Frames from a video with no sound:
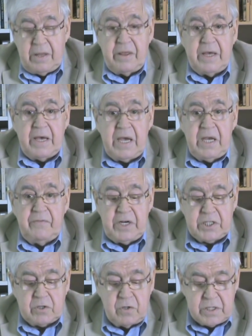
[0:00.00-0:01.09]
The
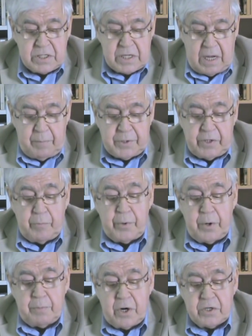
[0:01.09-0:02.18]
average consumption of
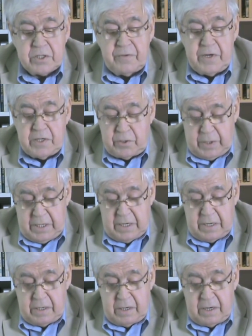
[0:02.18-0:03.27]
Propoxyphene in
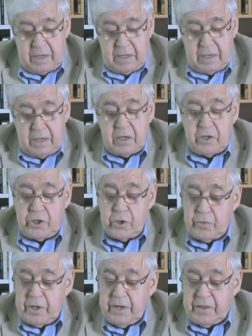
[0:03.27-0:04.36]
Sweden
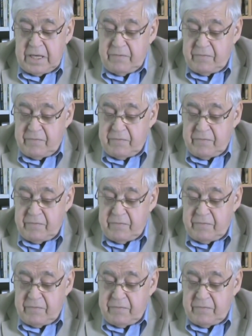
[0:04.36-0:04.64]
during the